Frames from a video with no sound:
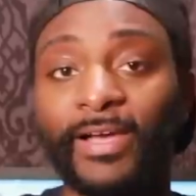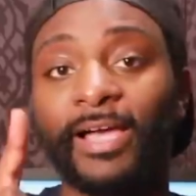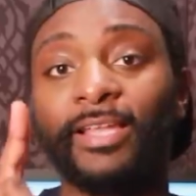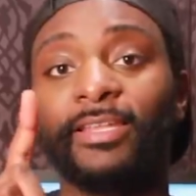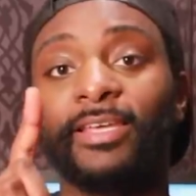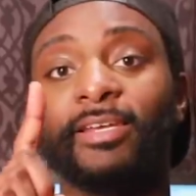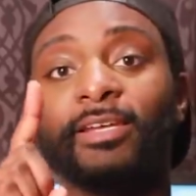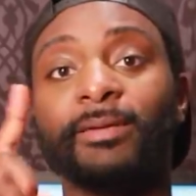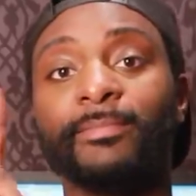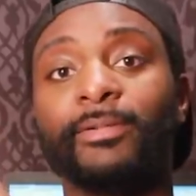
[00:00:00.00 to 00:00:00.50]

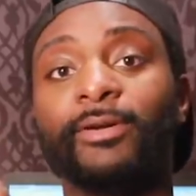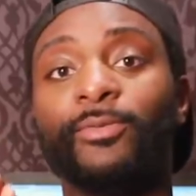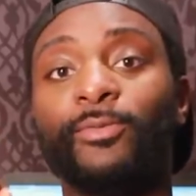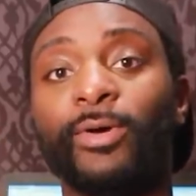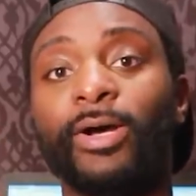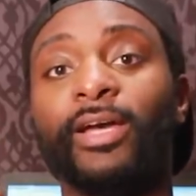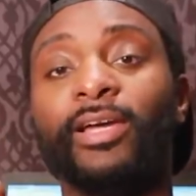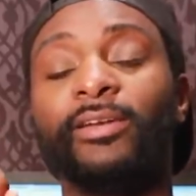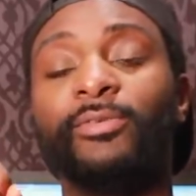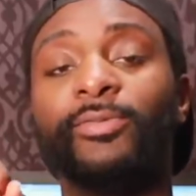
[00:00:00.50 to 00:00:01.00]
finally, at number
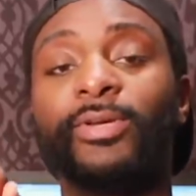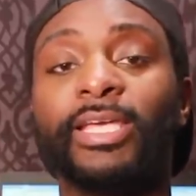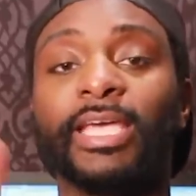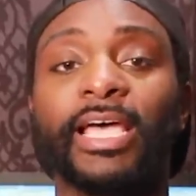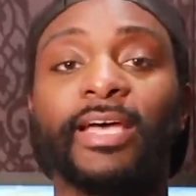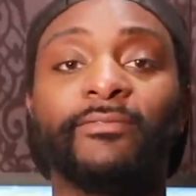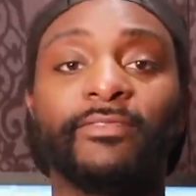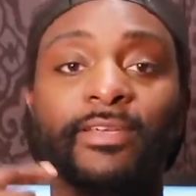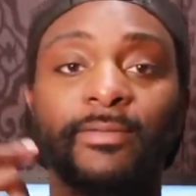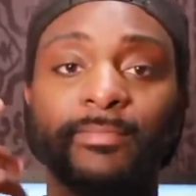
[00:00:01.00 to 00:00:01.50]
one, we
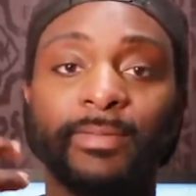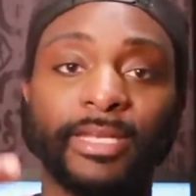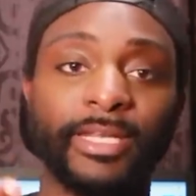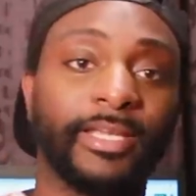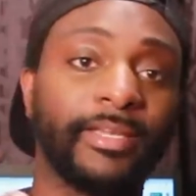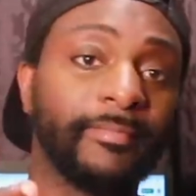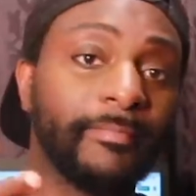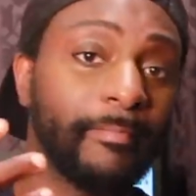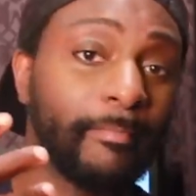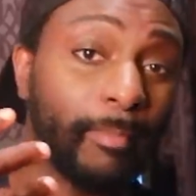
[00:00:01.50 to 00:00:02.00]
have committing